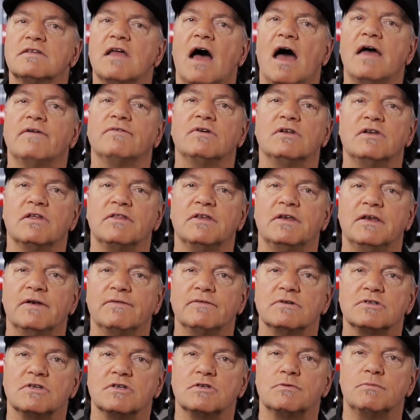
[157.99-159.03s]
dive into the
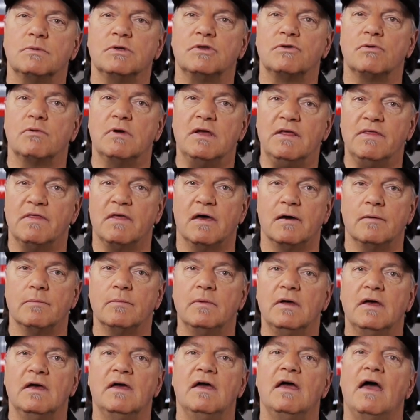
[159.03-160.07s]
differences between them
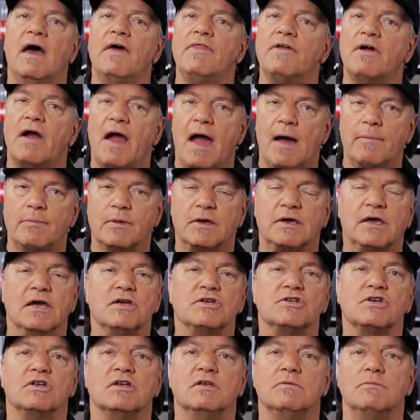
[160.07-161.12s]
and their
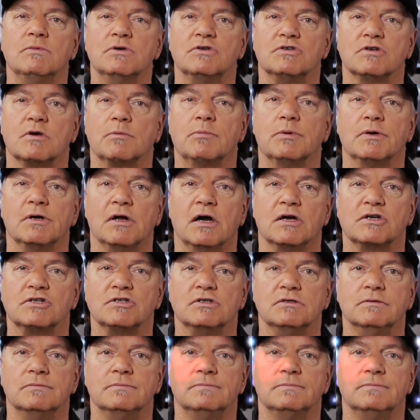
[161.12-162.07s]
application in music production.